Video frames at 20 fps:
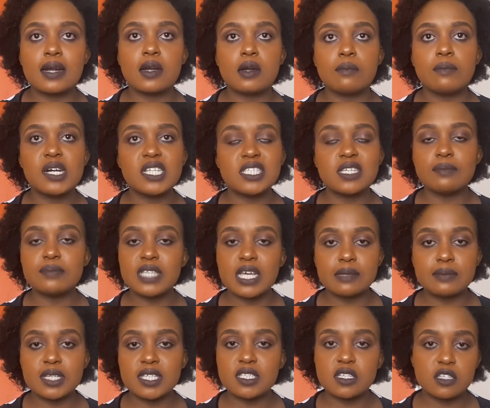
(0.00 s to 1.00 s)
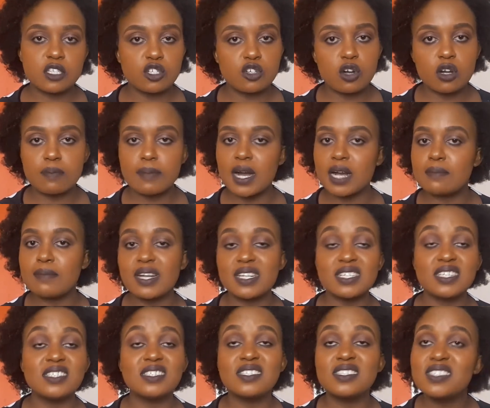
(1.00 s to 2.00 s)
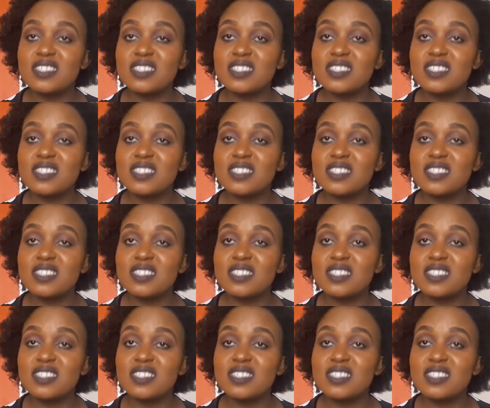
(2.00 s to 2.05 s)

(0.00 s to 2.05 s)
but sometimes i just talk back but it's